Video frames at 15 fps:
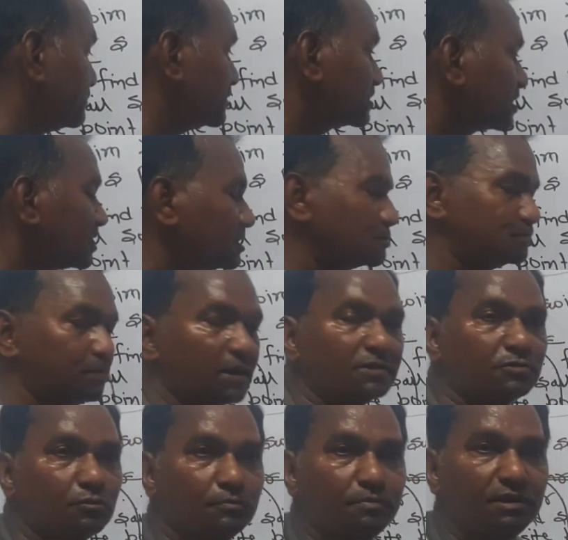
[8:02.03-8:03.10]
with
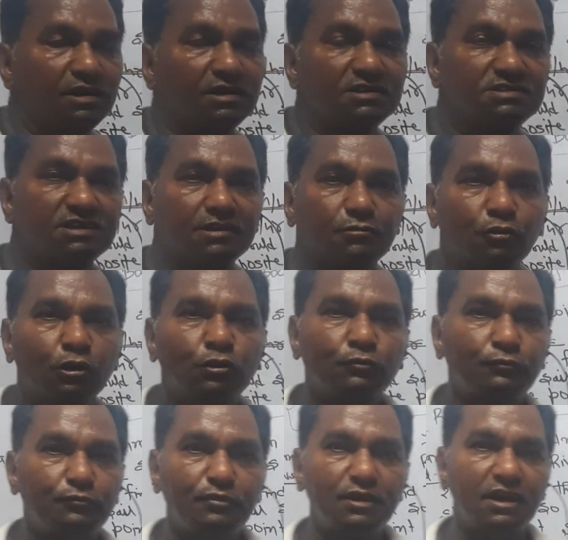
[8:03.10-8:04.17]
respect to B is equal to
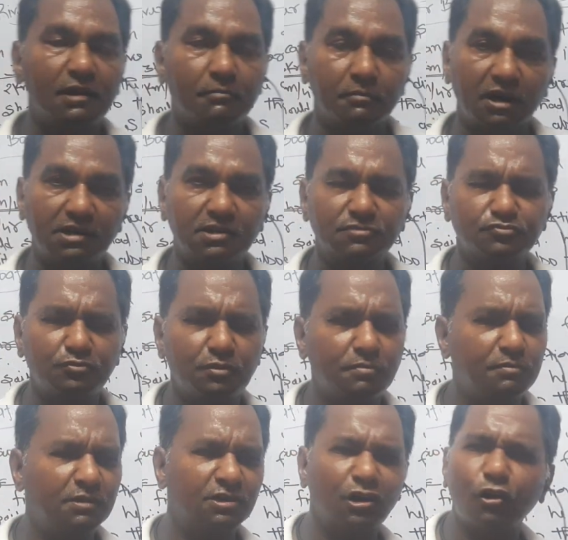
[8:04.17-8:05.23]
VA minus
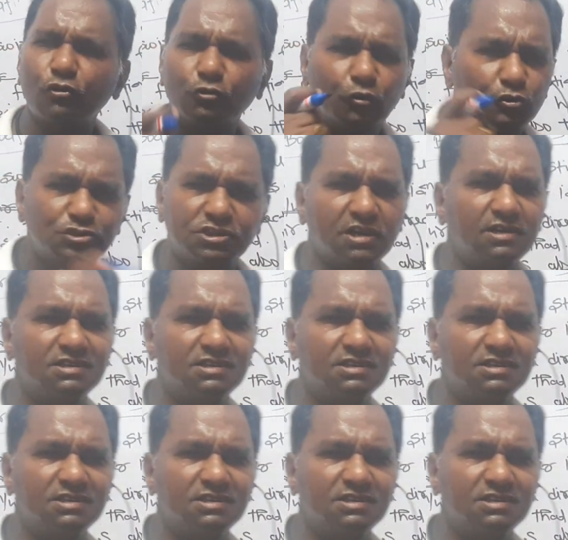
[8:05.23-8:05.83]
VB. Now question